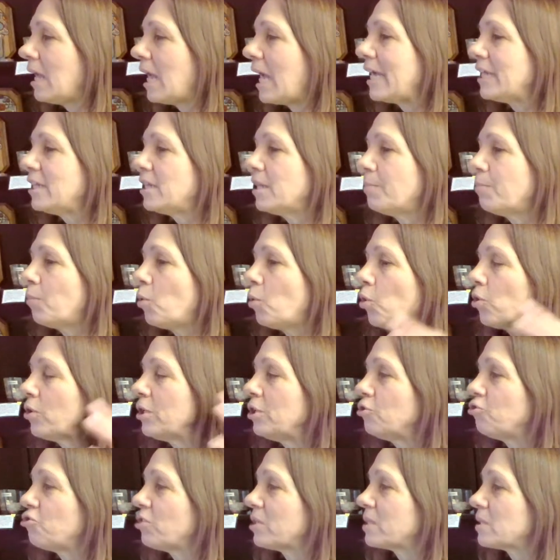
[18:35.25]
And the more
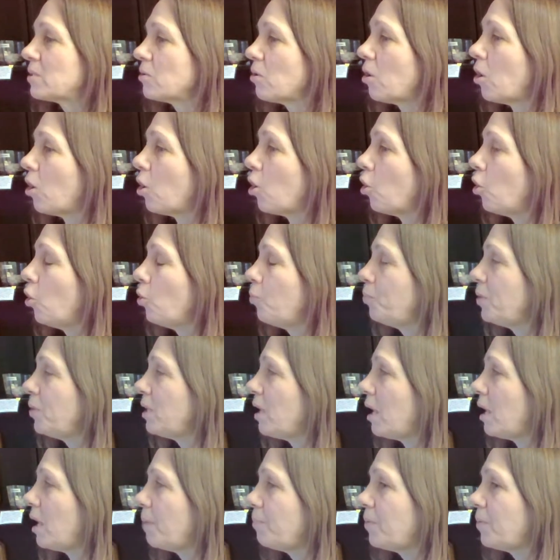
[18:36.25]
you just open
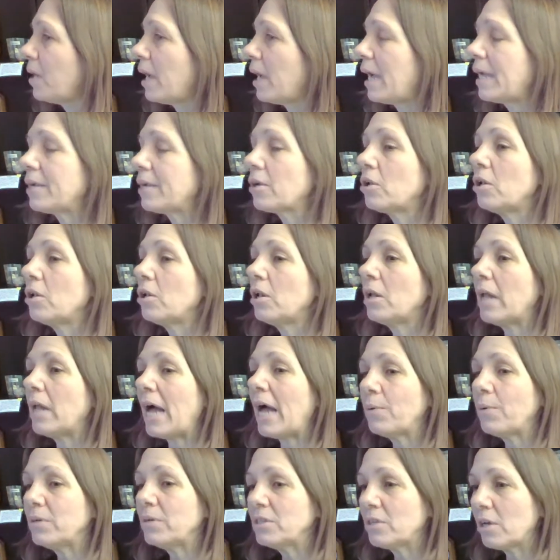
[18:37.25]
up and
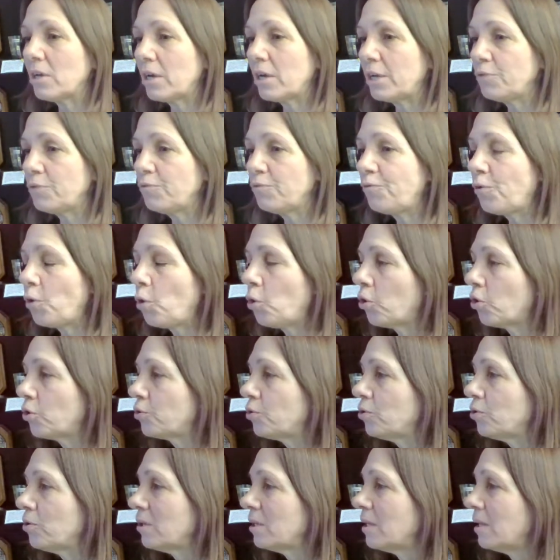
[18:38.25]
allow it to unfold